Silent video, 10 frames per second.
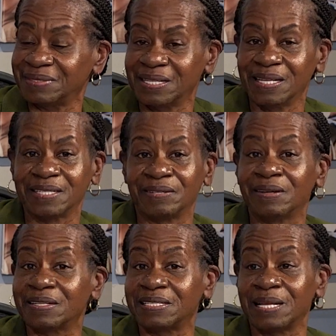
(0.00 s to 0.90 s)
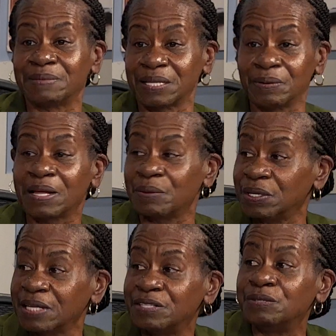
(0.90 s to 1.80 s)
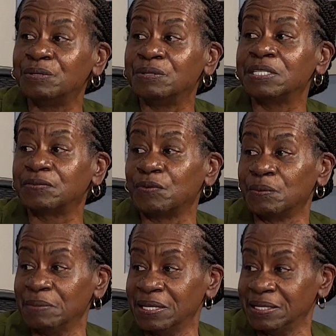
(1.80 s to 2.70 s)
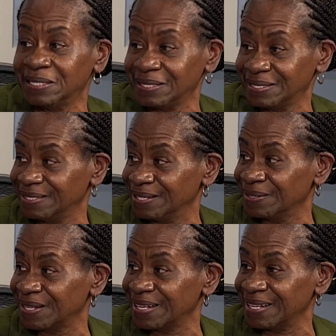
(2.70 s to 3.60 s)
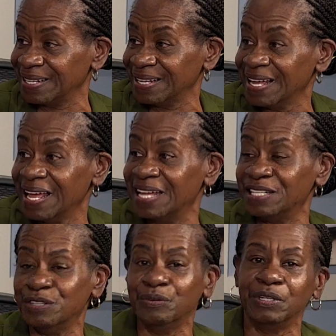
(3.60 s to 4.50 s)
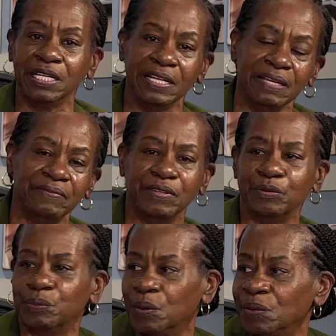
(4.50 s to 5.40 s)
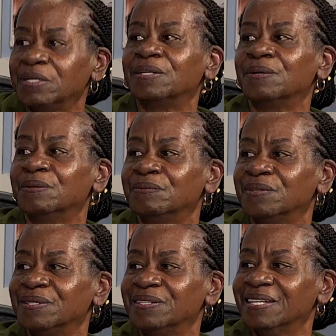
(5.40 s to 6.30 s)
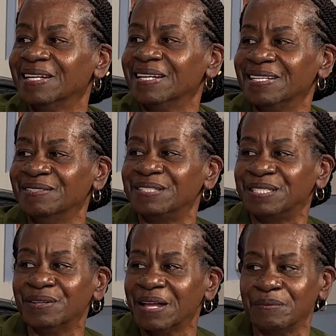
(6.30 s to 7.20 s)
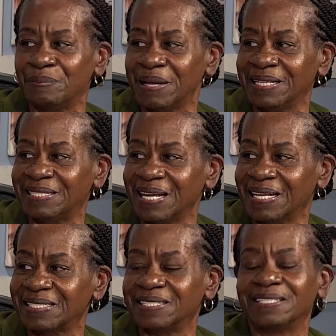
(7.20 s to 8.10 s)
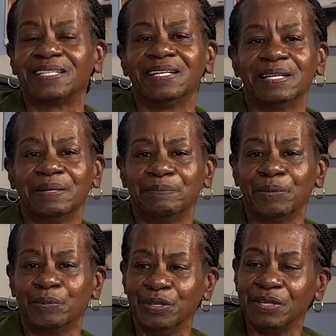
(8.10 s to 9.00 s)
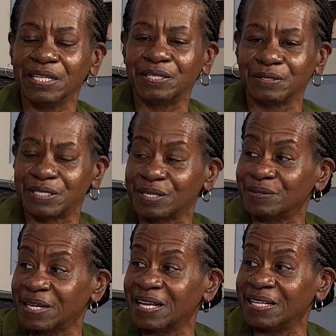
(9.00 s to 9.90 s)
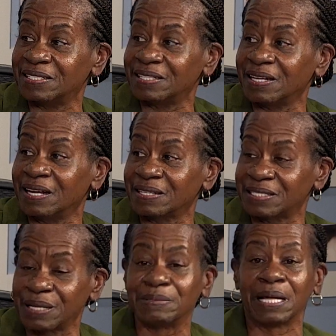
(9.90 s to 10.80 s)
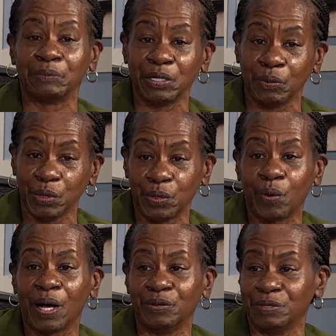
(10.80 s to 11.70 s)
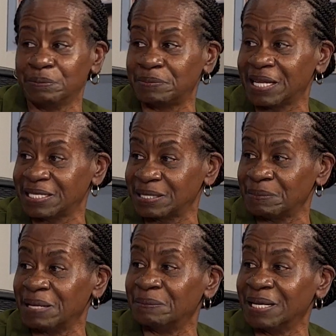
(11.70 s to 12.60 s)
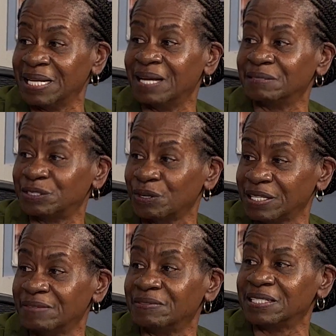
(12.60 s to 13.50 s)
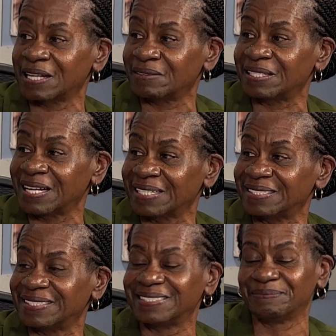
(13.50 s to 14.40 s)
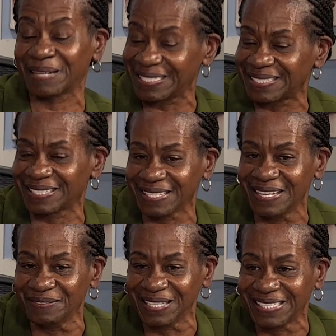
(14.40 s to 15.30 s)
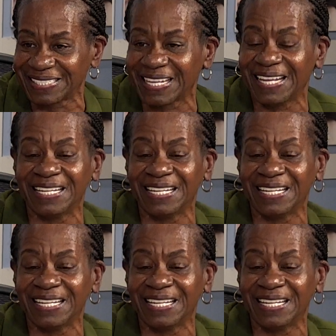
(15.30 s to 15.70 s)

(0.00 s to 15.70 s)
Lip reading: So I could say, okay, we'll let you do this for a minute, okay? And then you leave and you roll it over. You still haven't paid taxes. But when you get to a certain age, I'm gonna say, we're gonna require you to take some of that money out and start giving us our taxes. Basically, what it's saying.